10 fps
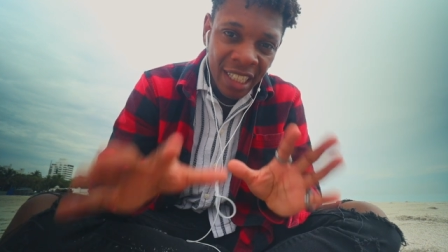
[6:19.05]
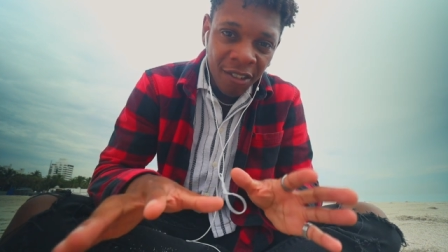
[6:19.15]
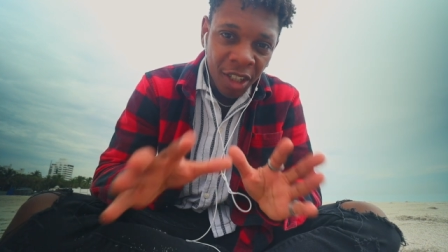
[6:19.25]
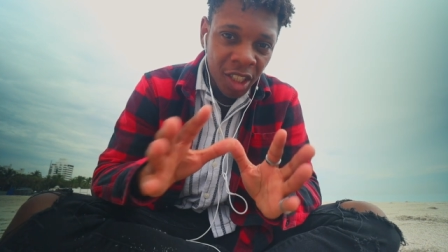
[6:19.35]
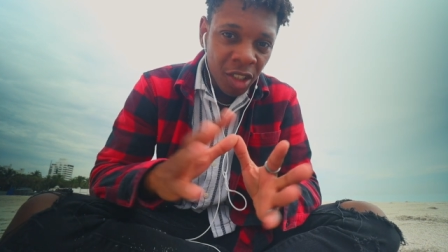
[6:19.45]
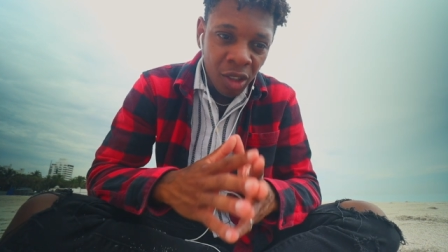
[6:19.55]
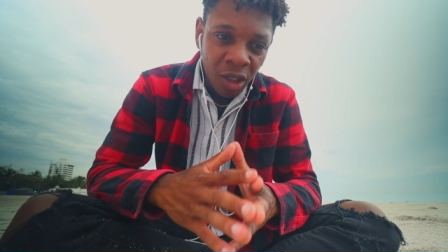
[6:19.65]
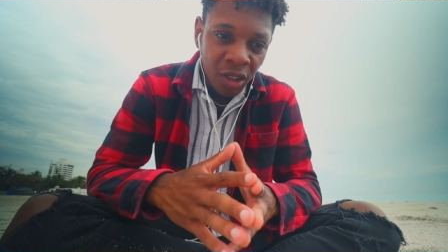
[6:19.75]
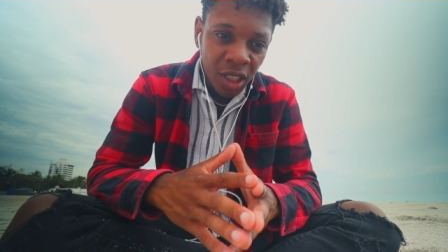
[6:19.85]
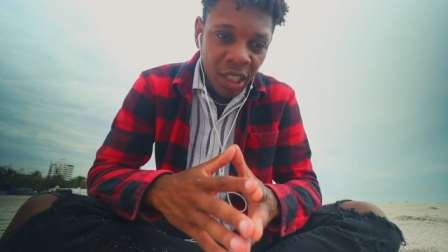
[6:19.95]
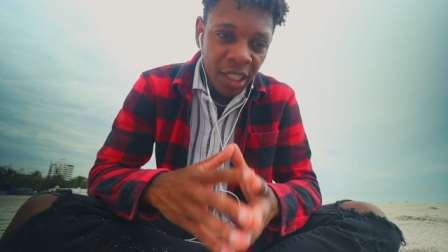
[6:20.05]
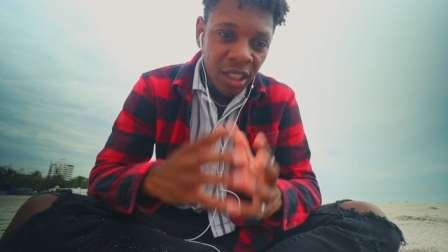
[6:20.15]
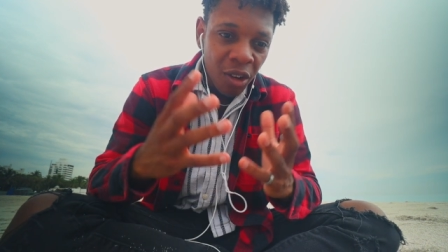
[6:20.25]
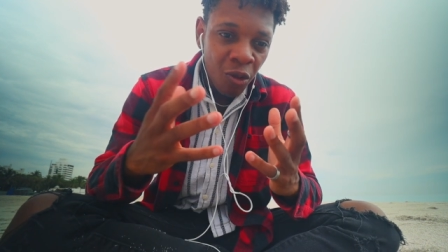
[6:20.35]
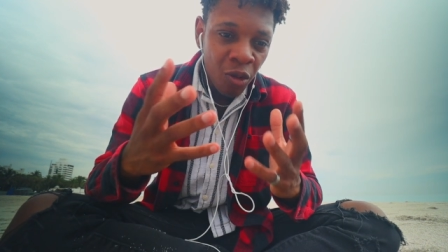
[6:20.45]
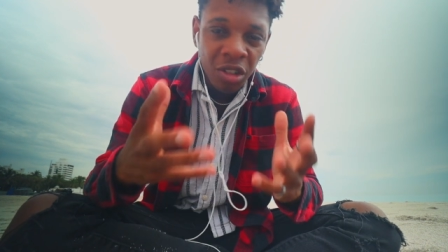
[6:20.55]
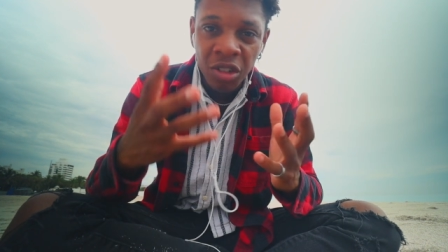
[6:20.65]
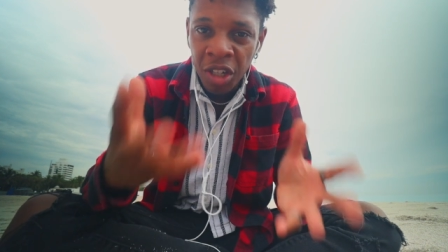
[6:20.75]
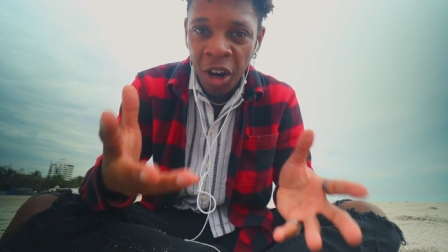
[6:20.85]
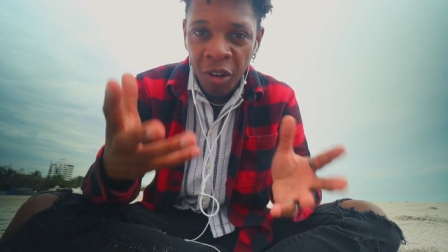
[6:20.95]
difficult to do those things when you
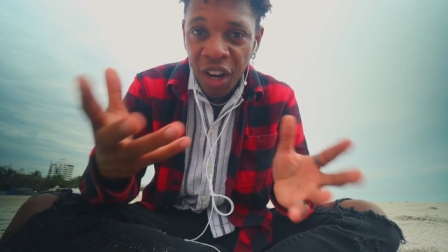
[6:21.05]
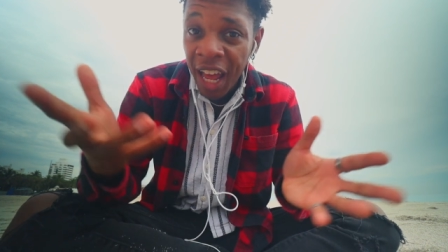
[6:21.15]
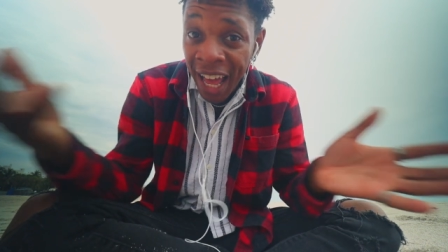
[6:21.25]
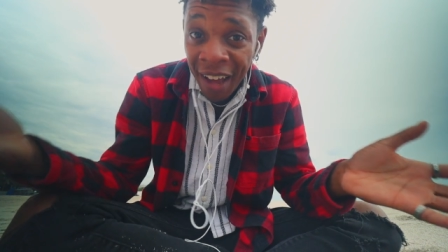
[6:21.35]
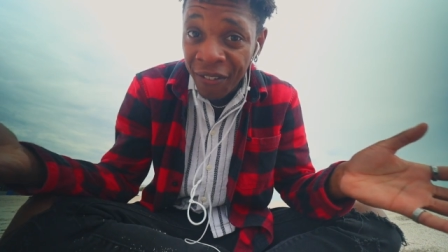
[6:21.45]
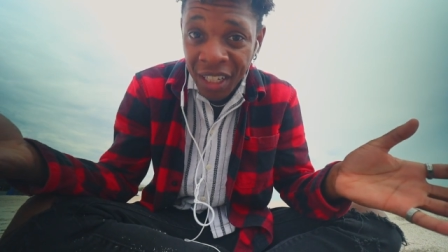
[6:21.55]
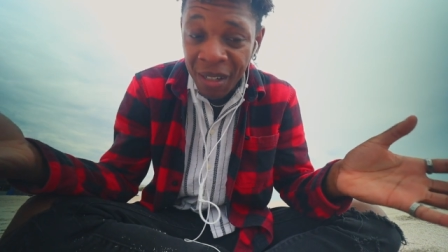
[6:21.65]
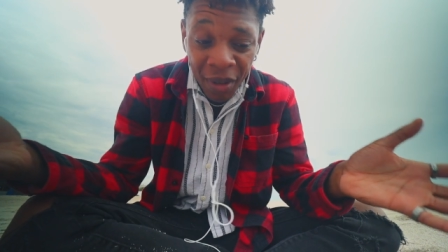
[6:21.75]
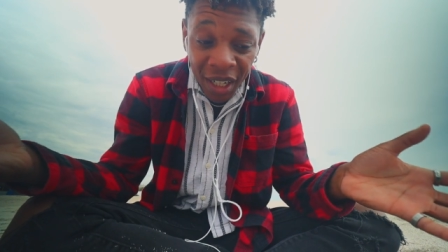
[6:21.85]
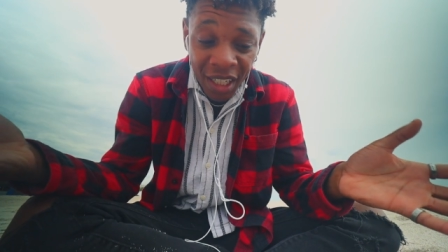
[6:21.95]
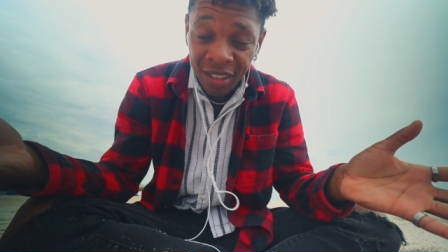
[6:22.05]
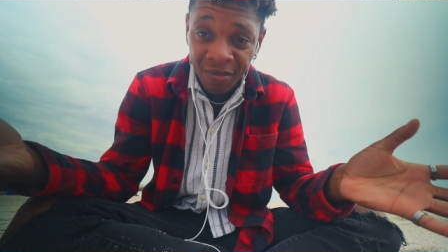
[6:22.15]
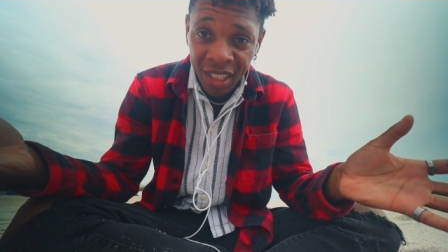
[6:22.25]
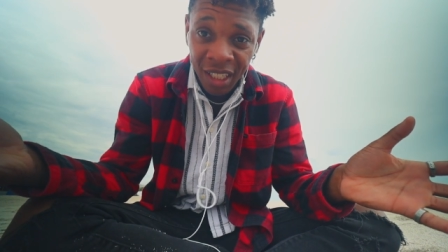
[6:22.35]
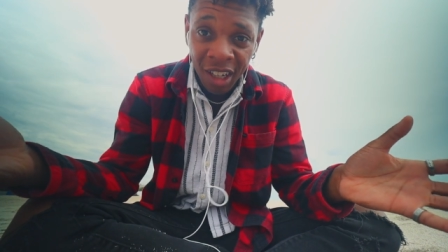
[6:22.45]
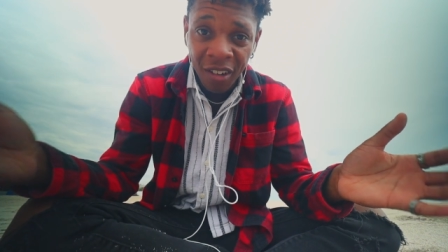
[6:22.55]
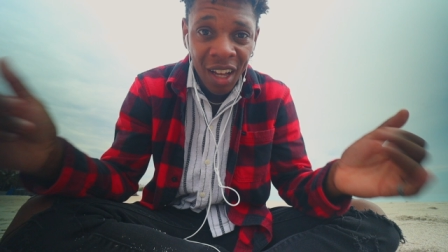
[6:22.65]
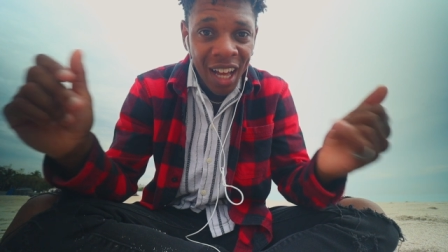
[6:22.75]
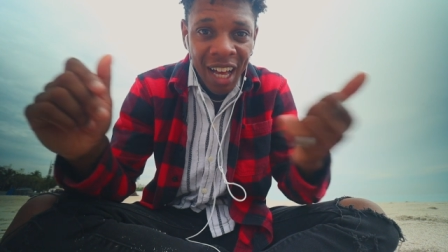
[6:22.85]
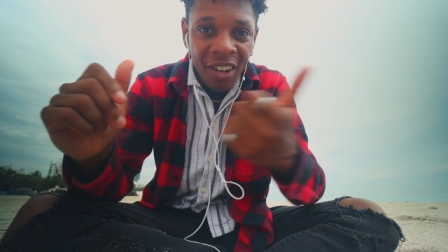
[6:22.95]
don't have any money. You know,
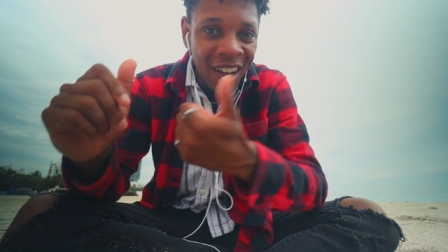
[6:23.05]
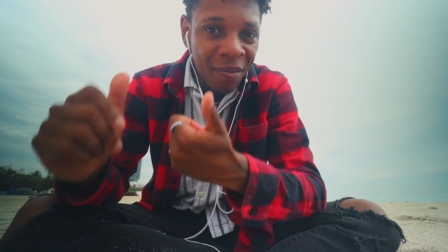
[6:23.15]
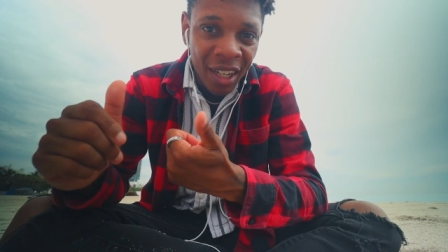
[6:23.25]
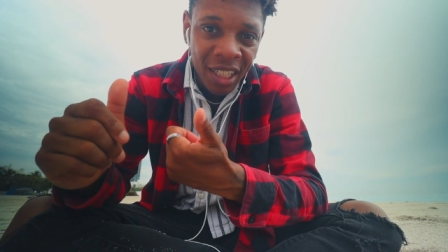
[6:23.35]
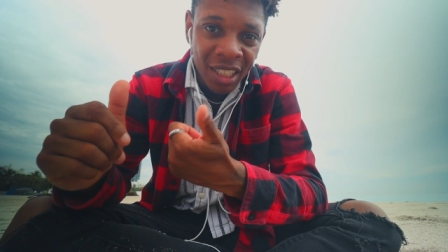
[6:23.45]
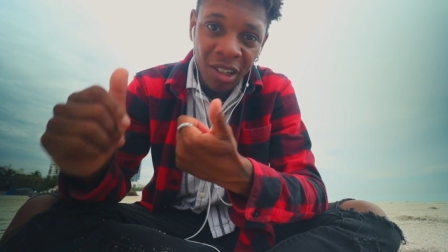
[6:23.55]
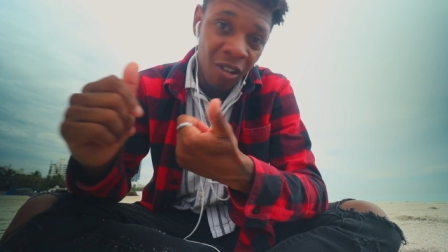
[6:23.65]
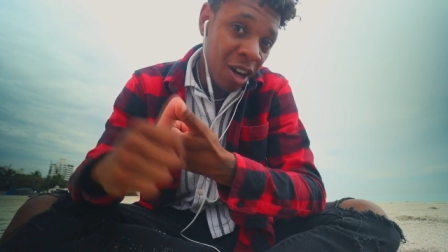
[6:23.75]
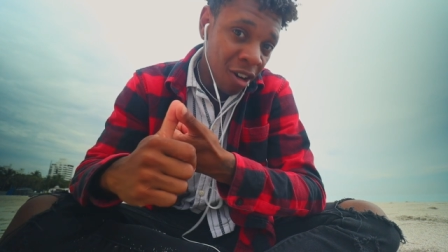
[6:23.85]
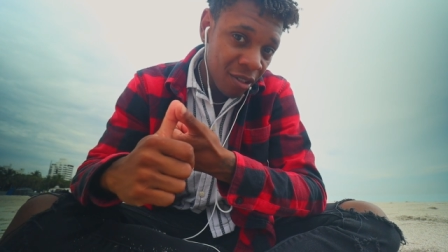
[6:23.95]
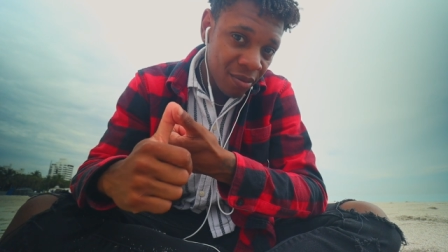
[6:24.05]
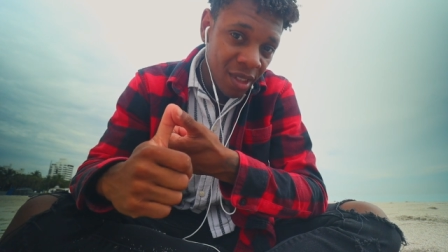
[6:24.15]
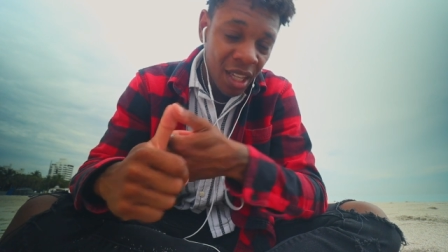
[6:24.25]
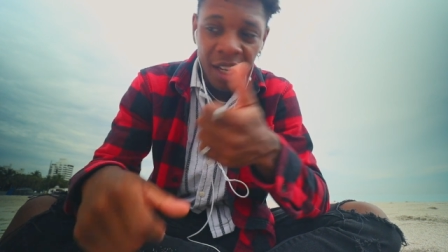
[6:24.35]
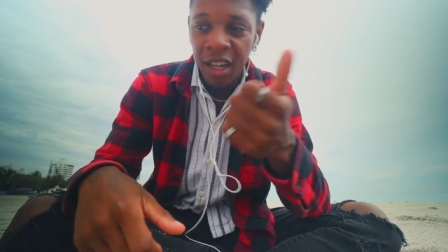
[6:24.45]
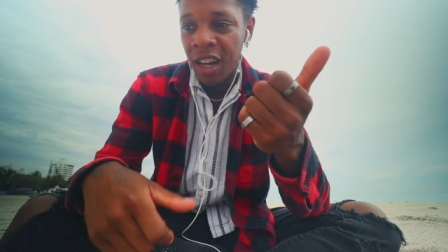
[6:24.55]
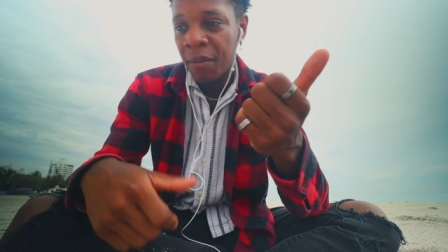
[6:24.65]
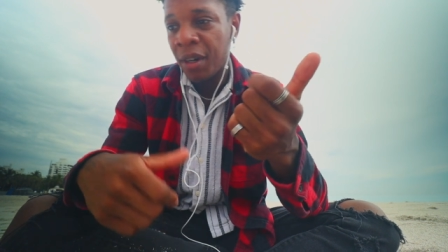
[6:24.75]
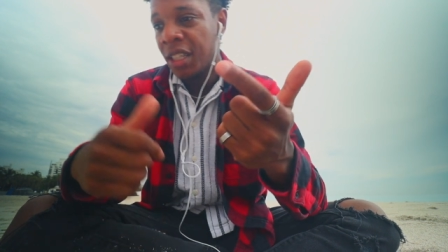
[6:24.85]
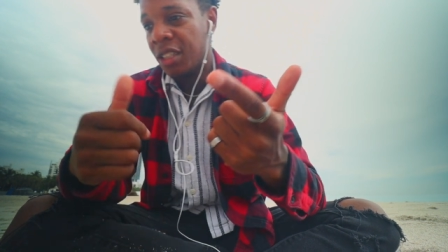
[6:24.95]
I don't have money to go out. I don't have
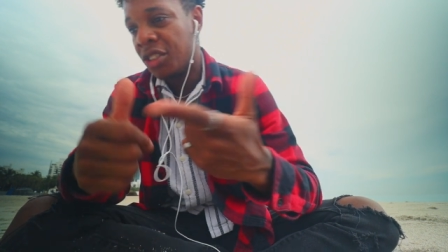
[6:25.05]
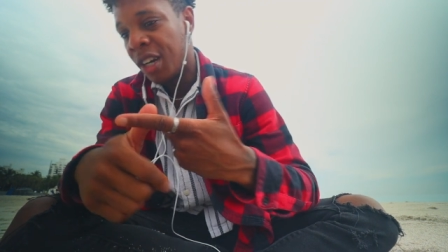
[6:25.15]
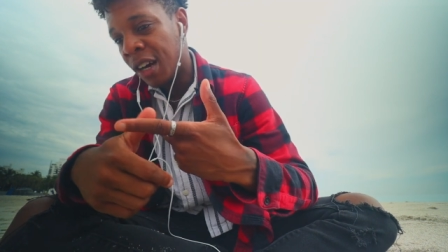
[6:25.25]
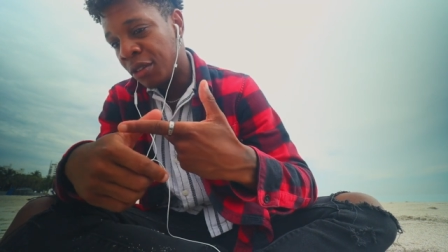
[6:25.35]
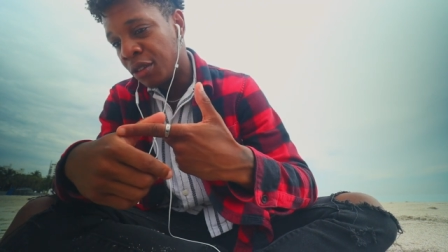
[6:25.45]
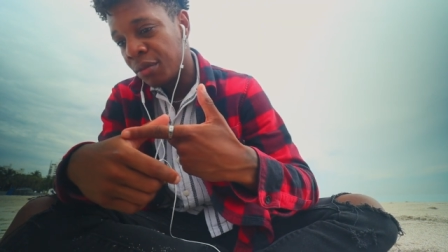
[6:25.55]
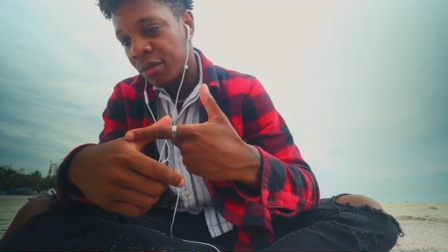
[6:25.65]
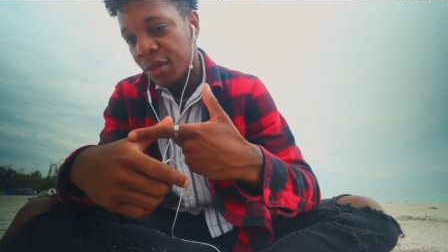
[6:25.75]
money to travel.